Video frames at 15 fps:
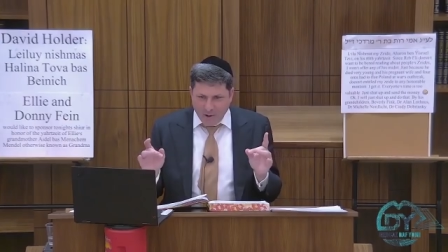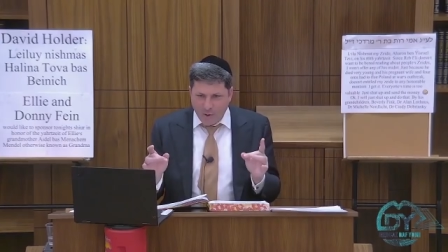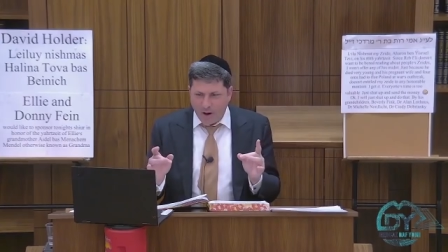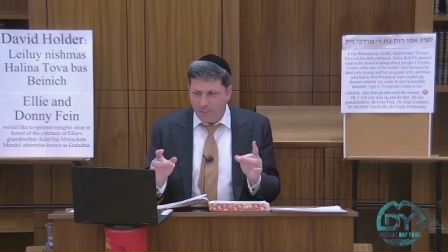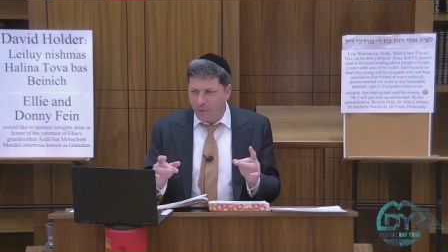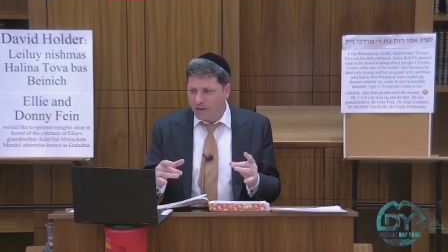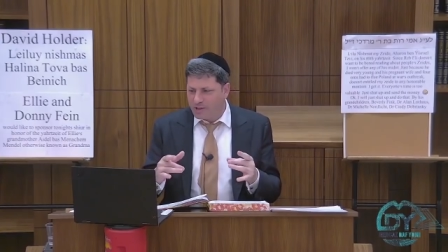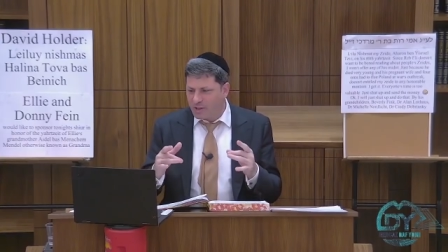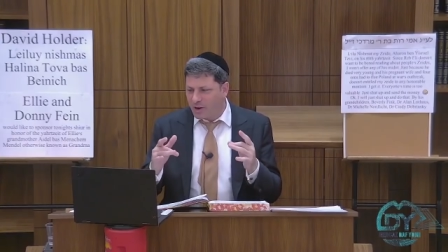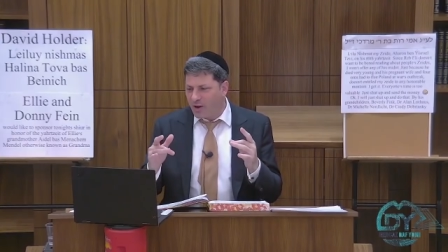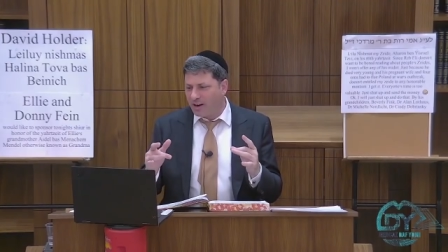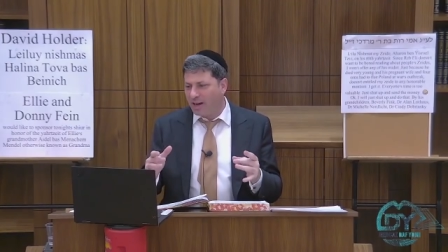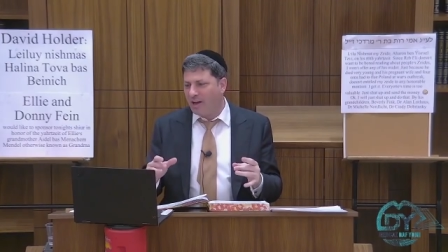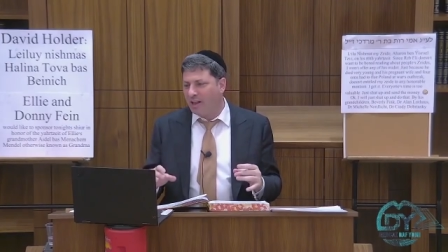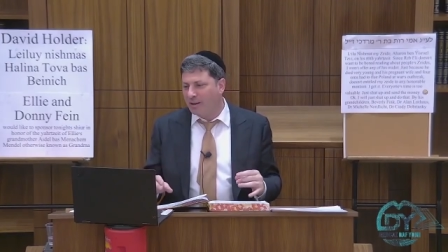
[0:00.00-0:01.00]
grew up, we used to go
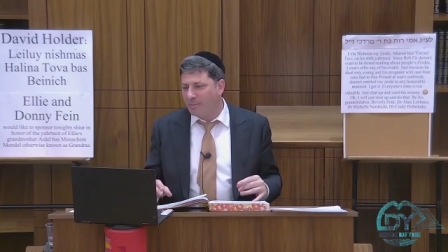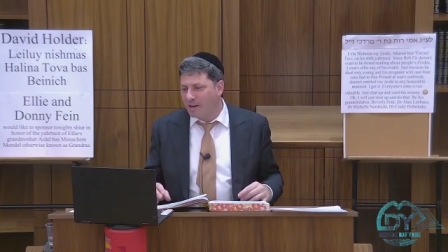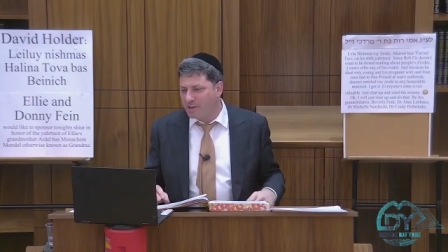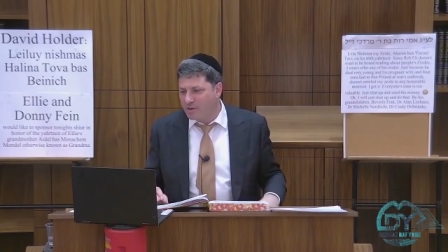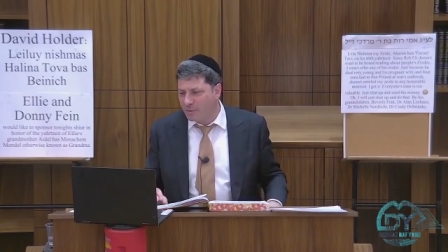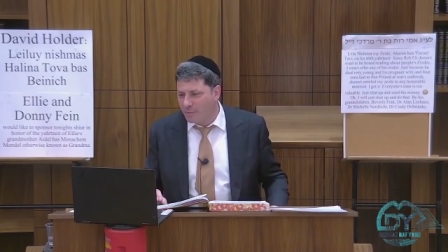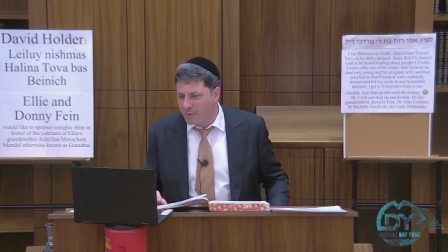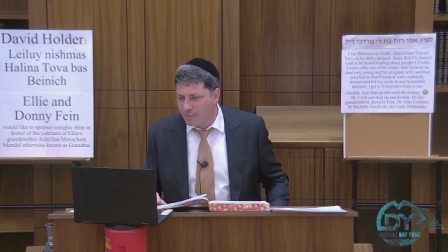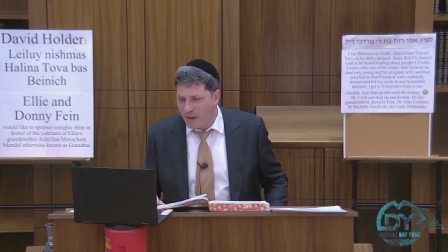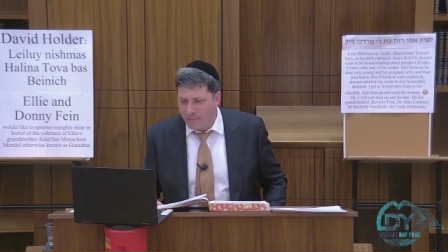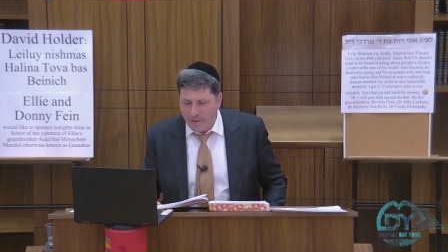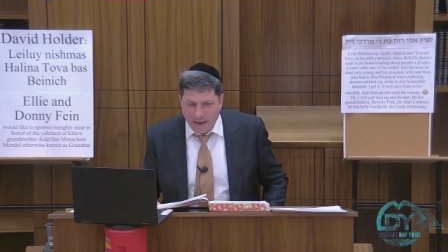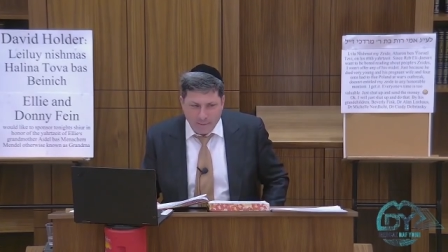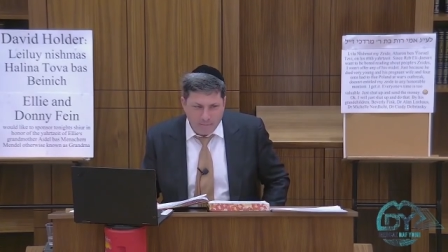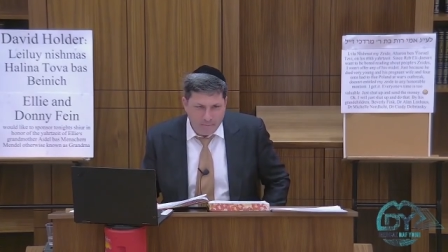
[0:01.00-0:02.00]
on a Chalamai trip with my
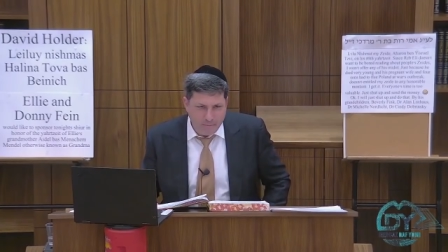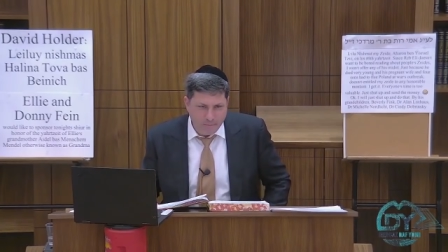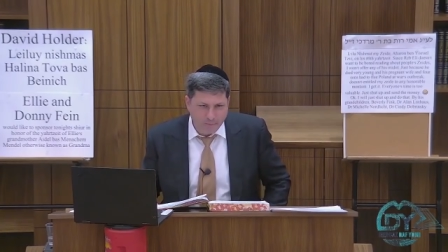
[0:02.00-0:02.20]
mom,